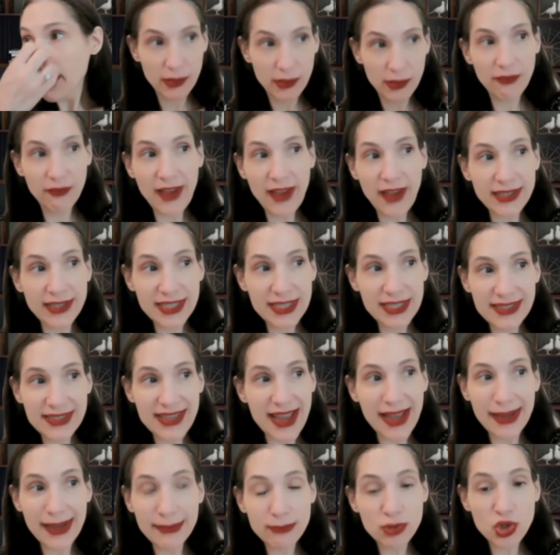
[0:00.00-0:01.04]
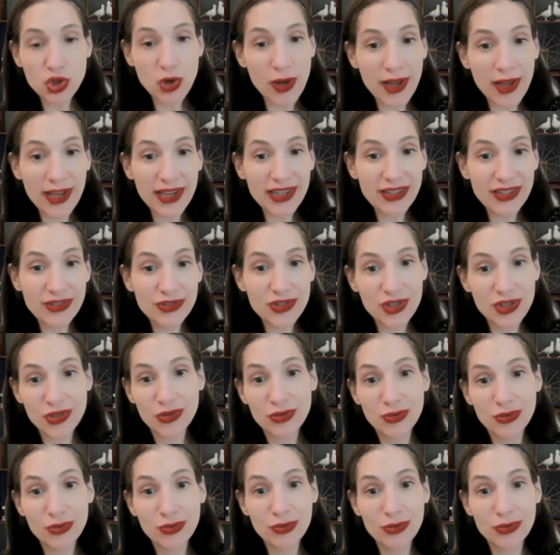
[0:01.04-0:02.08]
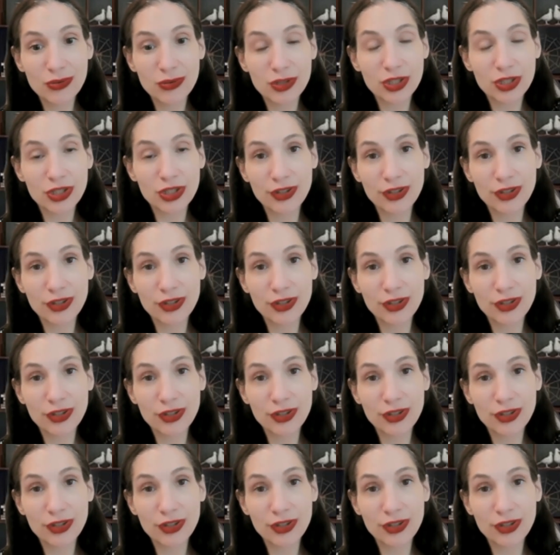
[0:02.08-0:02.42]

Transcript: The fact is, I'm trying to